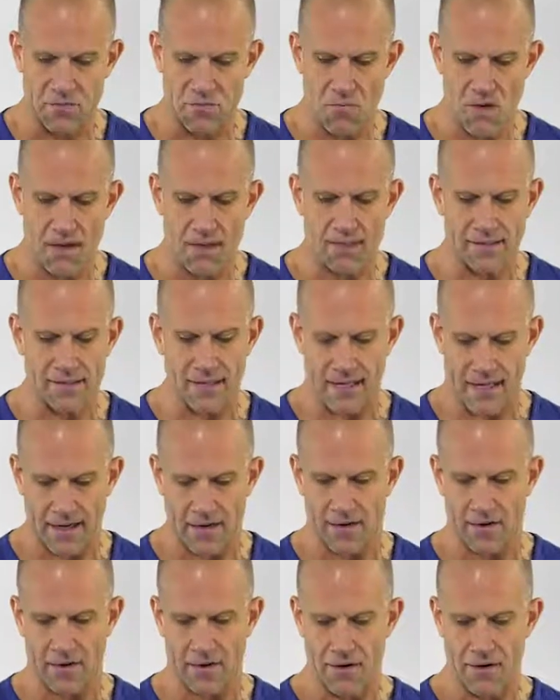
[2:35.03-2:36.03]
One is
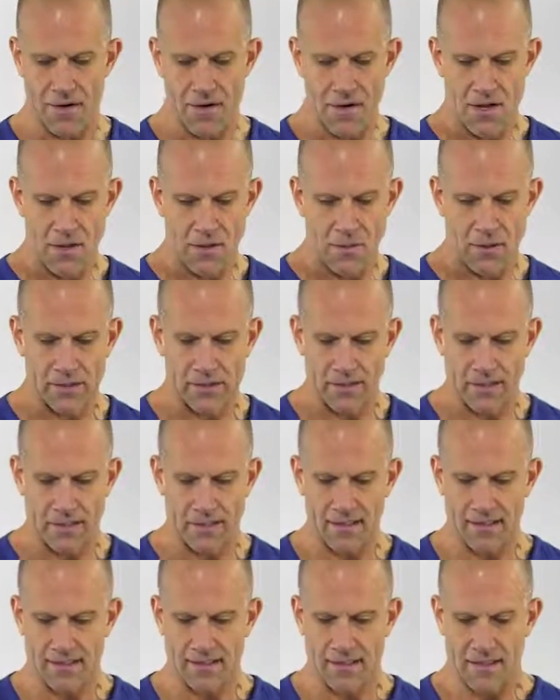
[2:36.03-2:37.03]
here, which
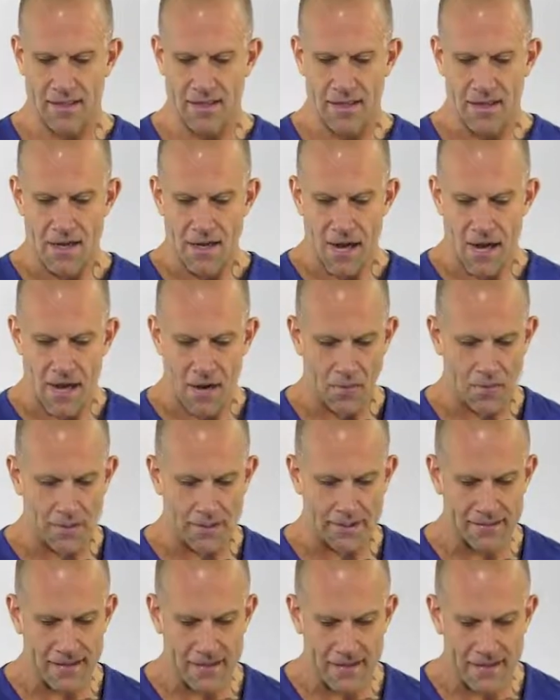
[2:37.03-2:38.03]
is uh,
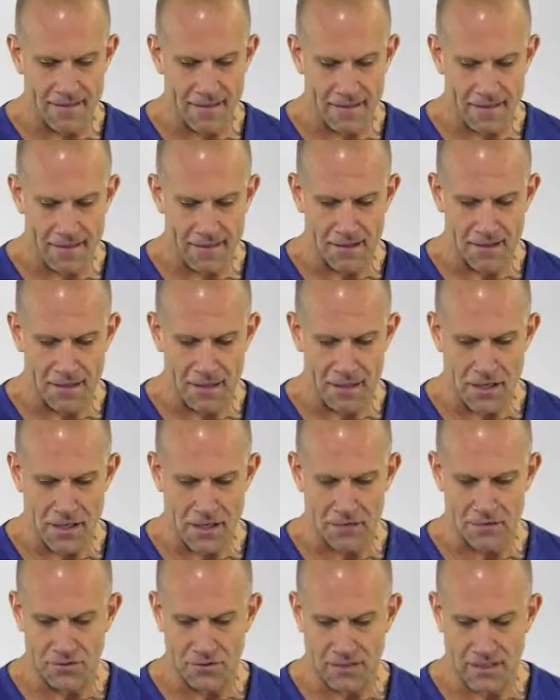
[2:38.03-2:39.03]
we say that you
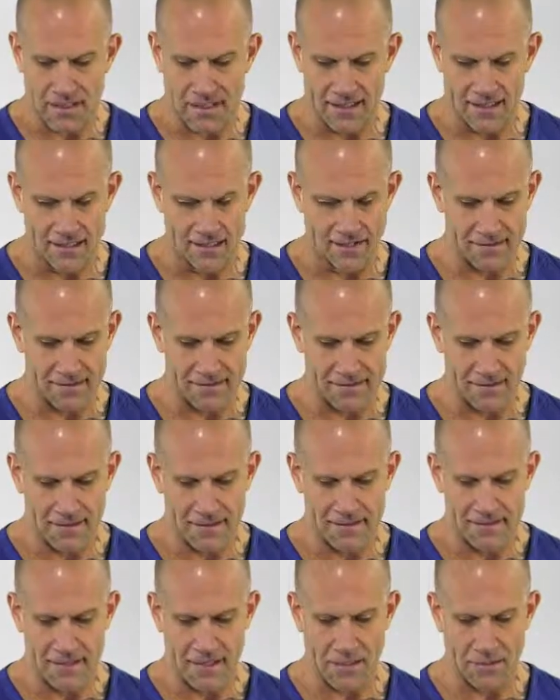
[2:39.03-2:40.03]
know G is
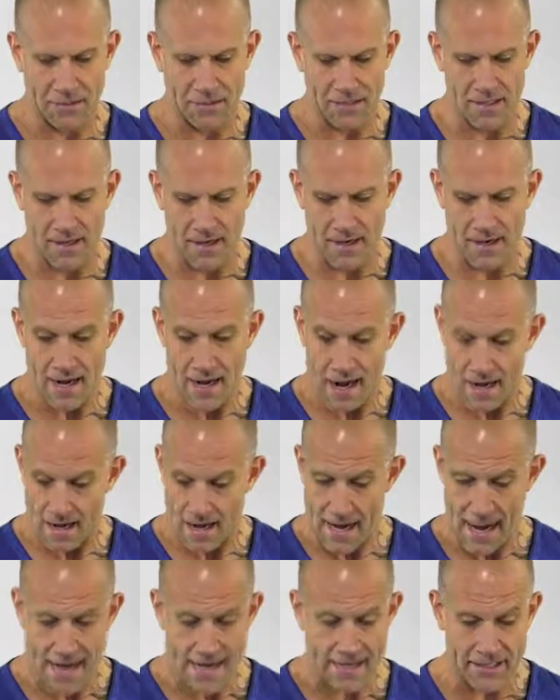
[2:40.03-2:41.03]
is equal to
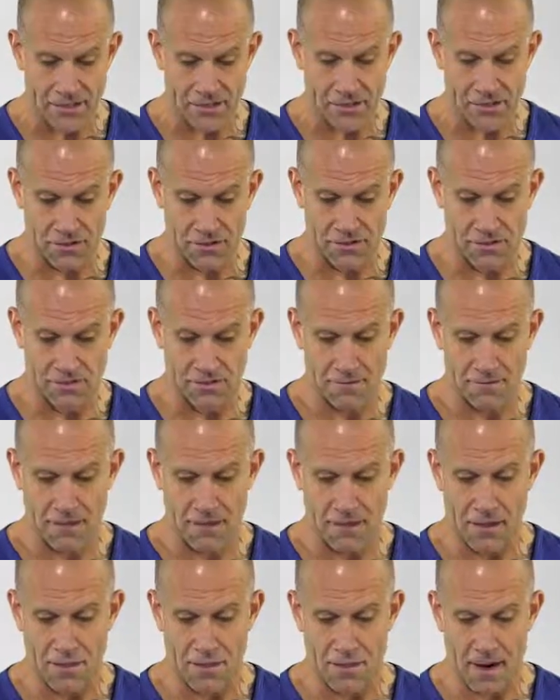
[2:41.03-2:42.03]
H
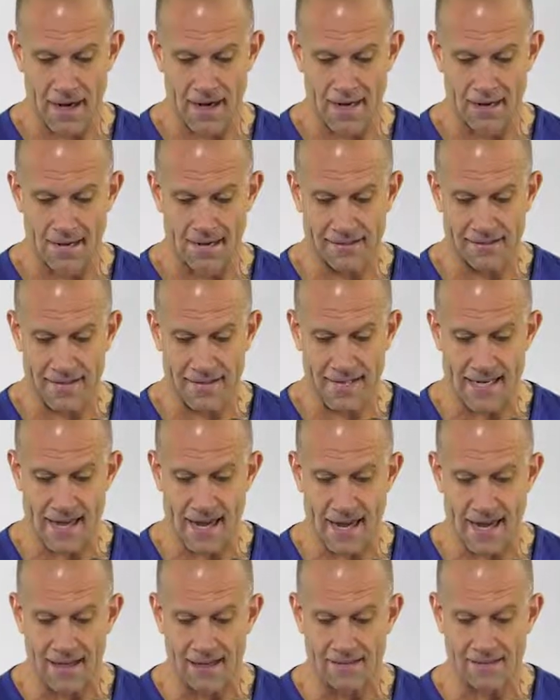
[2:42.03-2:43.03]
you know minus
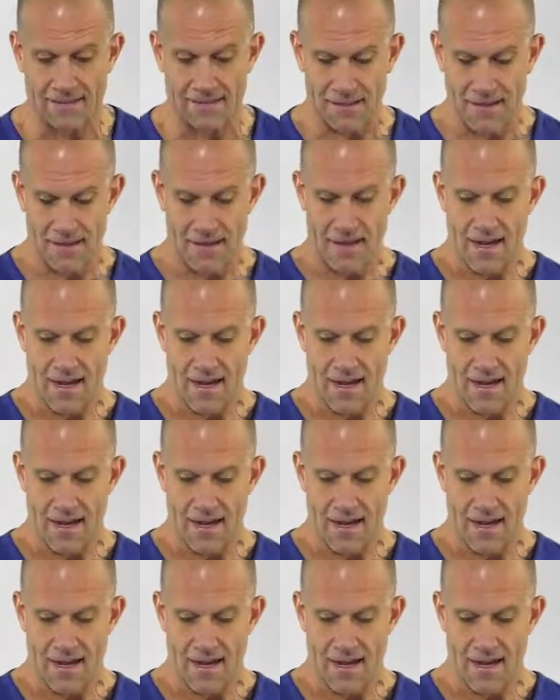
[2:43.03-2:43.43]
TS,